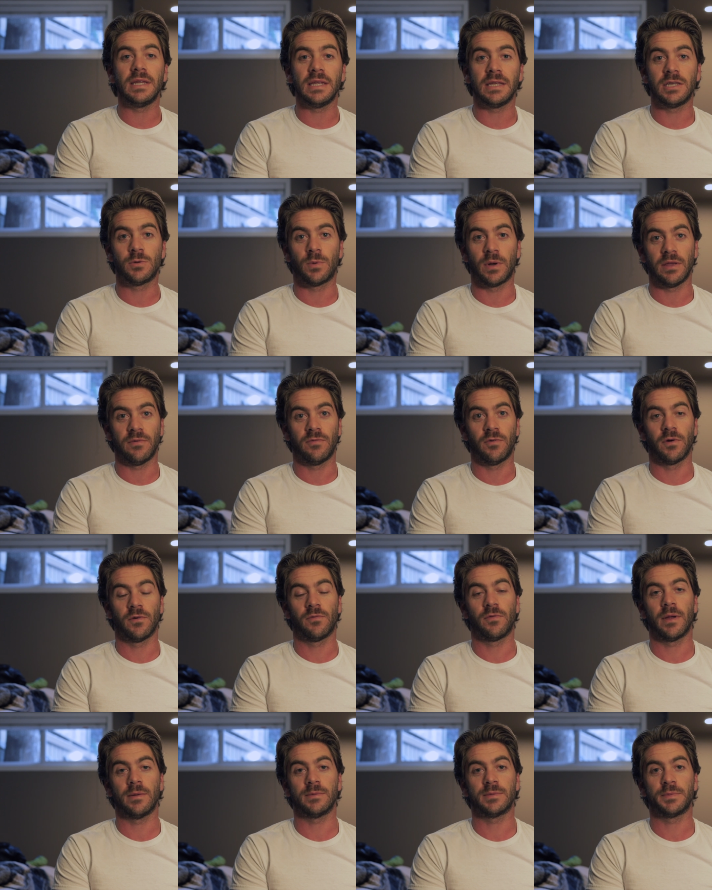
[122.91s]
need 24
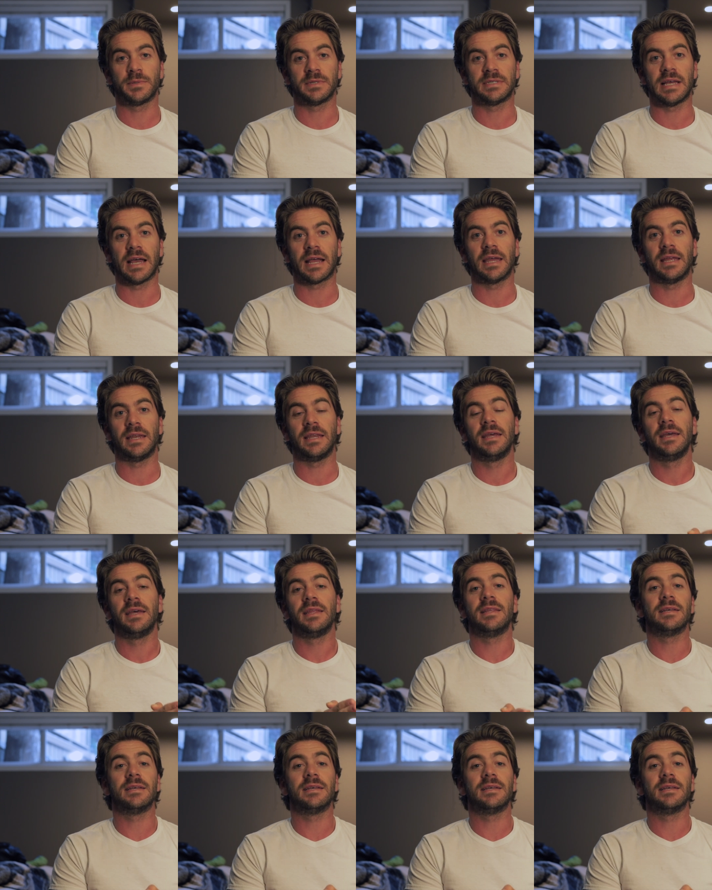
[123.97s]
frames per second.